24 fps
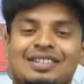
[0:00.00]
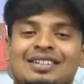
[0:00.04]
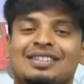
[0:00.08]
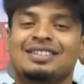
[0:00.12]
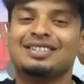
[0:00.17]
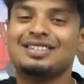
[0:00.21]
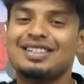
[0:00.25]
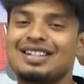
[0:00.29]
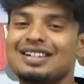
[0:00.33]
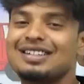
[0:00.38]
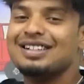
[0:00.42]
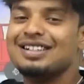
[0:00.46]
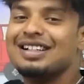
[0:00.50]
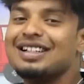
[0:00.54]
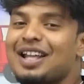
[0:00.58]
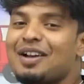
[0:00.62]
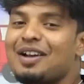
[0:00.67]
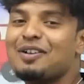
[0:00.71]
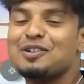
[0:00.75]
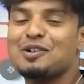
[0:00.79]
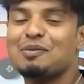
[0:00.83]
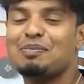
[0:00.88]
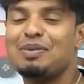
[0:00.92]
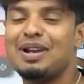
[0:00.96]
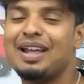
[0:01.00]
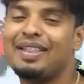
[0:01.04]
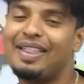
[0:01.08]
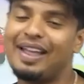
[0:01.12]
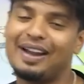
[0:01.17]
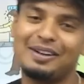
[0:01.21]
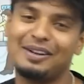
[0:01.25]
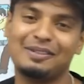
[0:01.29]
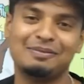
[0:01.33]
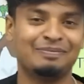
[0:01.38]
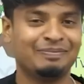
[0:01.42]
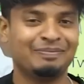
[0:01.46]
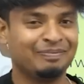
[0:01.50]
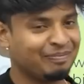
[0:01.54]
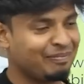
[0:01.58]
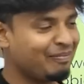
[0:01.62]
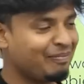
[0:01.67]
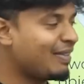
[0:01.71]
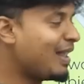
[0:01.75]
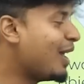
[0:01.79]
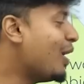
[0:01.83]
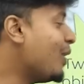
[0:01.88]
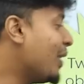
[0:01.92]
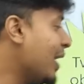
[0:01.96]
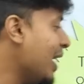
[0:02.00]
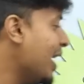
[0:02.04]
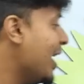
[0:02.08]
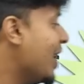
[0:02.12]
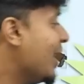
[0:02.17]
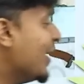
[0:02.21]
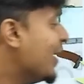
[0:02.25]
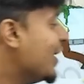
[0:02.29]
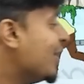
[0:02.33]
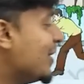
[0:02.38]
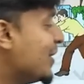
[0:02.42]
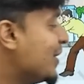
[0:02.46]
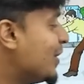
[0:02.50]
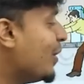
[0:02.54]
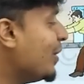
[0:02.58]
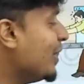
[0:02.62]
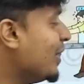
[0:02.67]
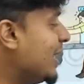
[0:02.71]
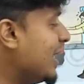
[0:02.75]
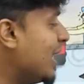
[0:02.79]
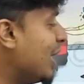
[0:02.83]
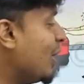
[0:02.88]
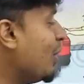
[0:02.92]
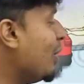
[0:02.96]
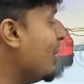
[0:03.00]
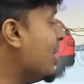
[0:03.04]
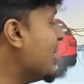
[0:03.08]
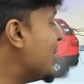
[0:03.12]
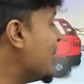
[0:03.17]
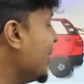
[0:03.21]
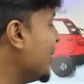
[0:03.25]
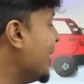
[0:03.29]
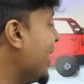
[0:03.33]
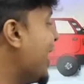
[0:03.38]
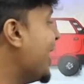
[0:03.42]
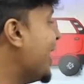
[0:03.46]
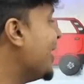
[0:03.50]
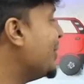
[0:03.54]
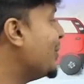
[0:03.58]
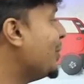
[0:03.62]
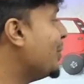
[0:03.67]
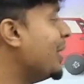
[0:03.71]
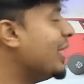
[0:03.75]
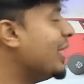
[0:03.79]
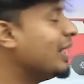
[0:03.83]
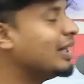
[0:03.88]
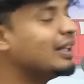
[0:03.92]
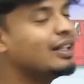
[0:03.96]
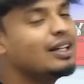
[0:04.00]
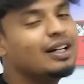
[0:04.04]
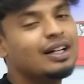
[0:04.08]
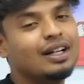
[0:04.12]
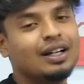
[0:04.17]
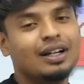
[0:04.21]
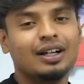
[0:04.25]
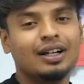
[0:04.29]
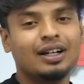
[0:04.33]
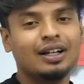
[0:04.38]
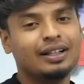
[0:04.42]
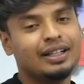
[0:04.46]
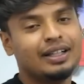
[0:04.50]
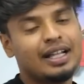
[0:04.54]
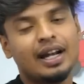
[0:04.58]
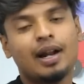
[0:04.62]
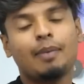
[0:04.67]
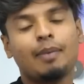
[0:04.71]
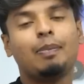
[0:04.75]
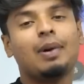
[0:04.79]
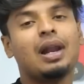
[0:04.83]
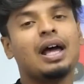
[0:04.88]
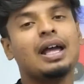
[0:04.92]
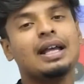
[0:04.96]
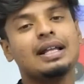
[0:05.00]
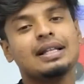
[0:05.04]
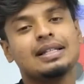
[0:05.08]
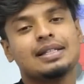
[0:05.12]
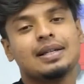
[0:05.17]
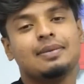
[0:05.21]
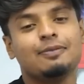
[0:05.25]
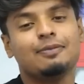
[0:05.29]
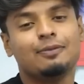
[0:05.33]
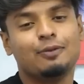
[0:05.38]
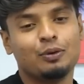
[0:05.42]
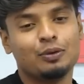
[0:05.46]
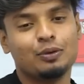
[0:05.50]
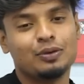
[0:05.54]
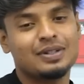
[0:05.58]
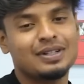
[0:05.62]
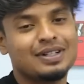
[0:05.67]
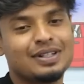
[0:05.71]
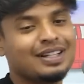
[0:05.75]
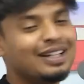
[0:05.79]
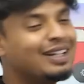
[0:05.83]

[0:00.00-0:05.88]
ding ding ding they used to play that okay so here also they are doing the they are applying some force